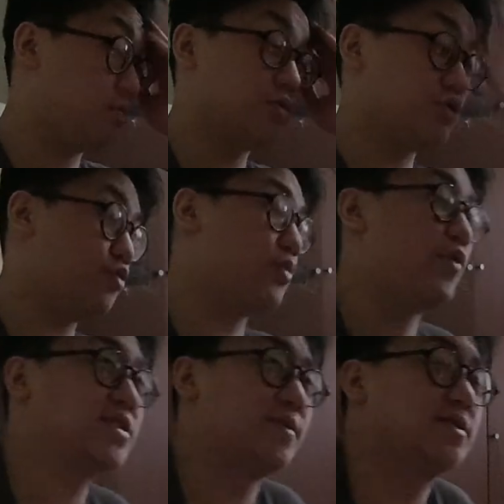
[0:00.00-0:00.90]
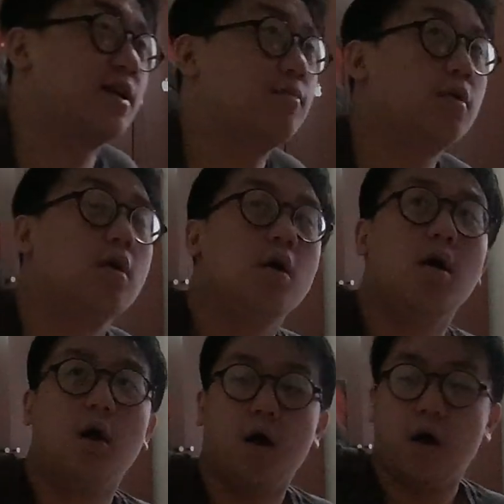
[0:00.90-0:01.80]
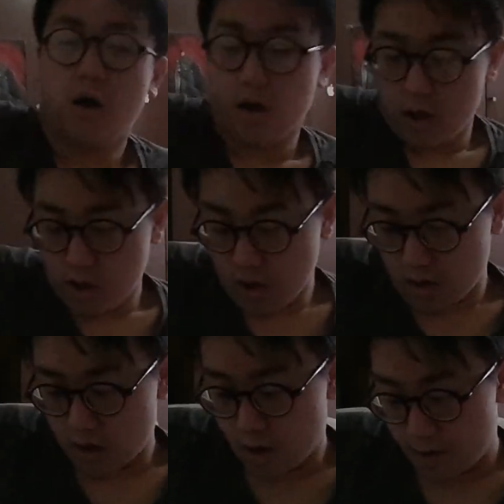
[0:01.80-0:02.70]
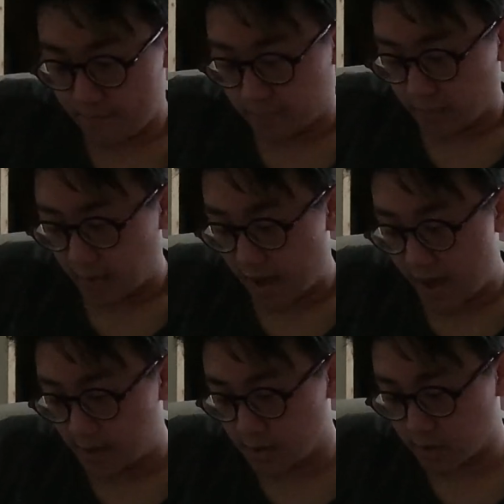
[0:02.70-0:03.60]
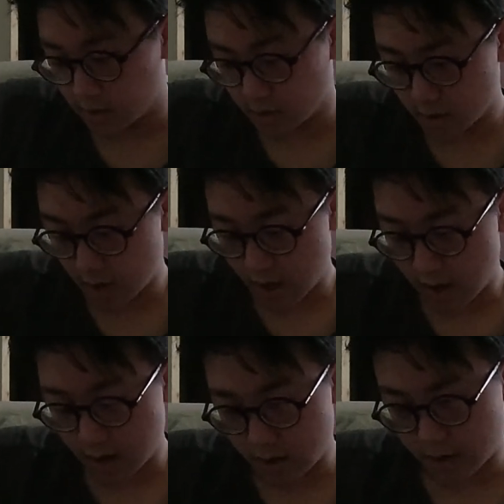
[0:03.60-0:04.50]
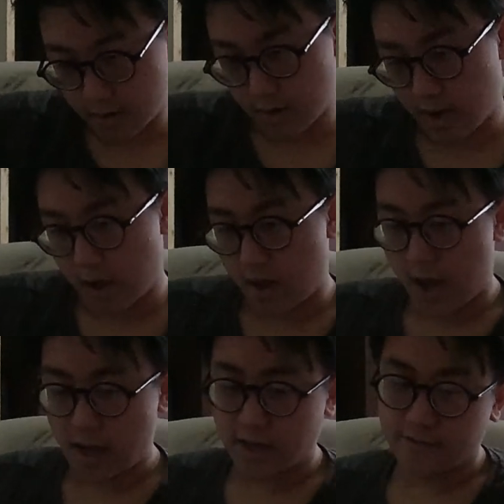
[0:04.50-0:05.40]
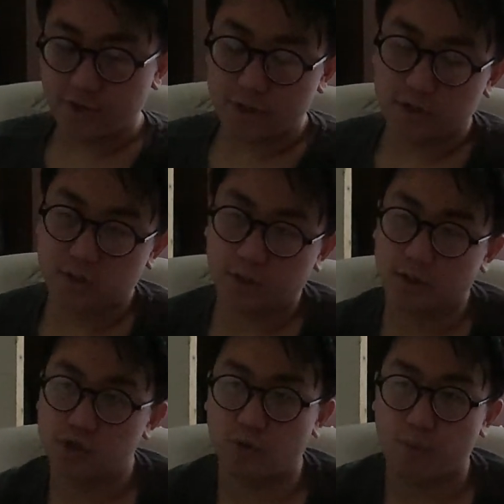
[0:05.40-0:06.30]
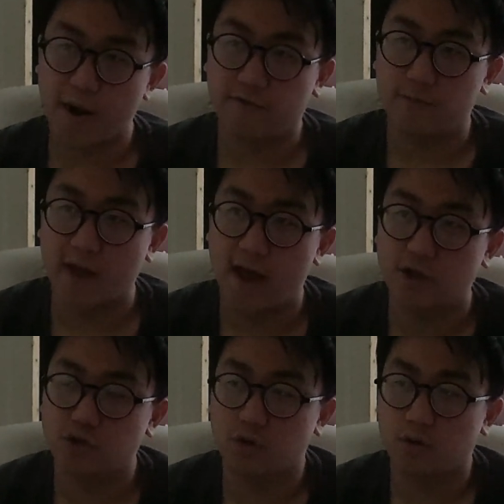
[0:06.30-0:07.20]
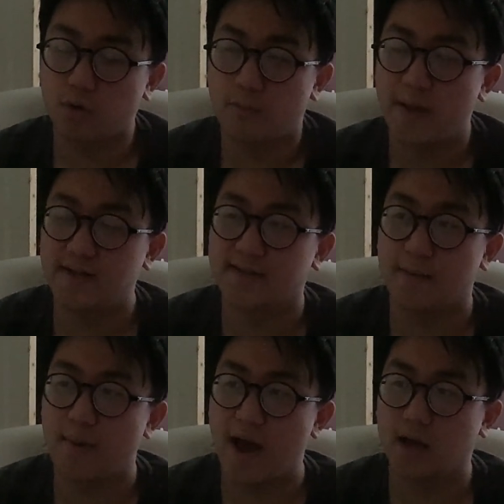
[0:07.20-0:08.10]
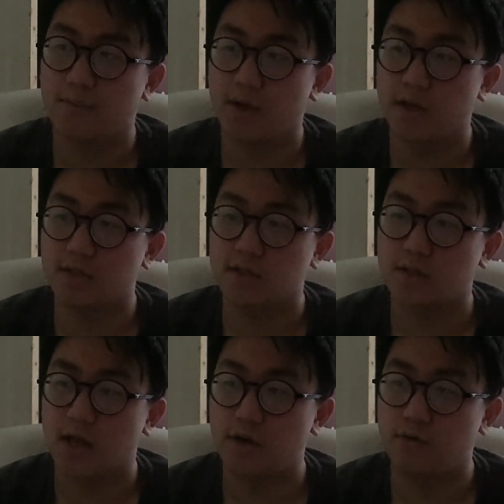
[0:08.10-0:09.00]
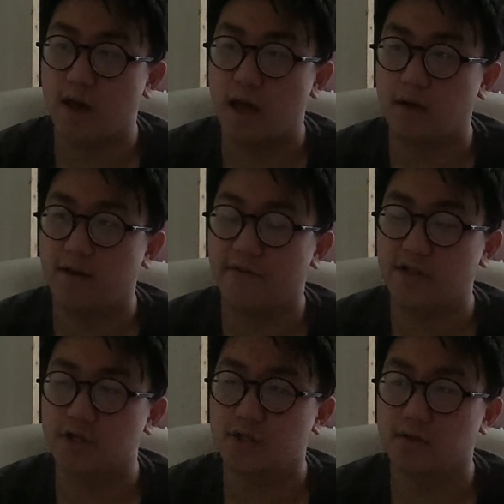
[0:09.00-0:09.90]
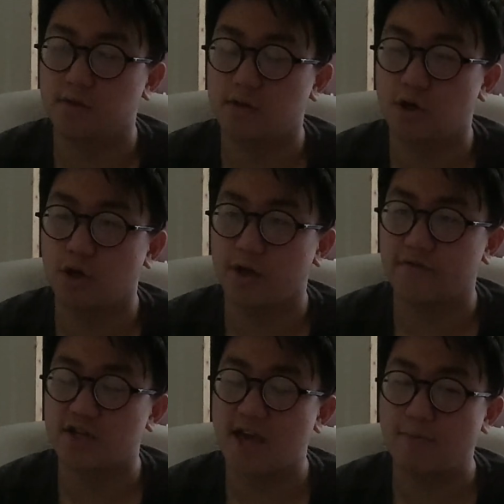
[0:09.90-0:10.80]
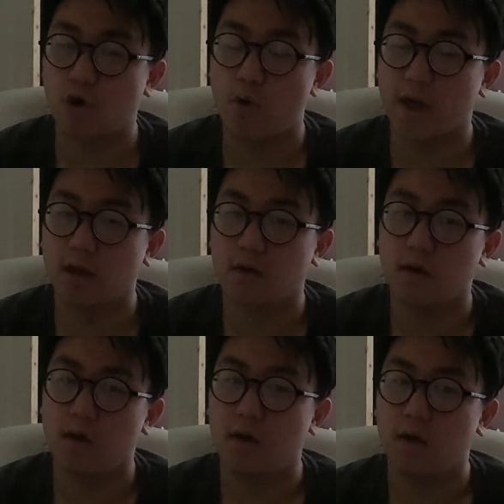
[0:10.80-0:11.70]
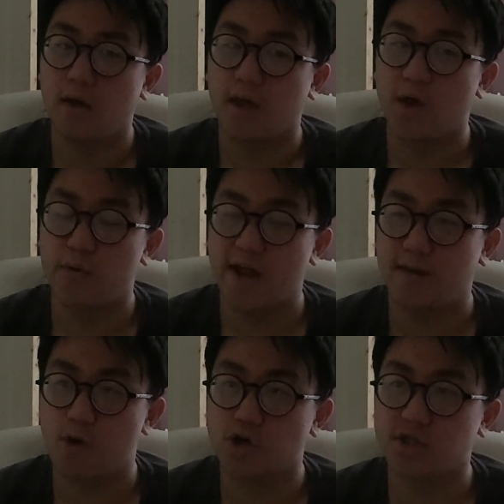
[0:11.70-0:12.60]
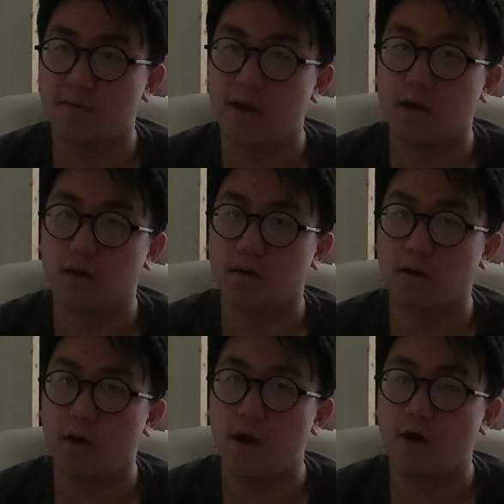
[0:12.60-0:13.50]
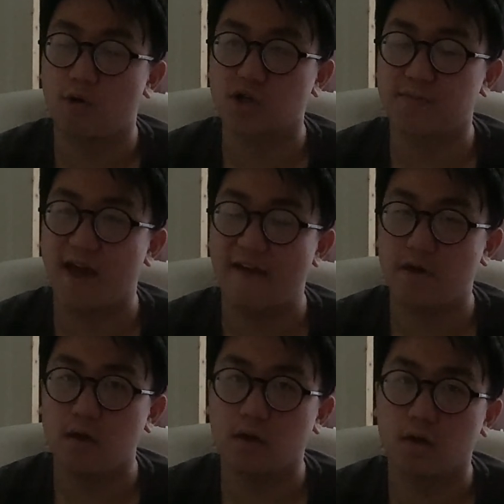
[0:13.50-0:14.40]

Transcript: Stupid waste of my time. Um, and I kind of just took a break from that. I took a, a big step back because I knew that if I could, if I just kept going, it would end up costing me, and it would cost me heavy.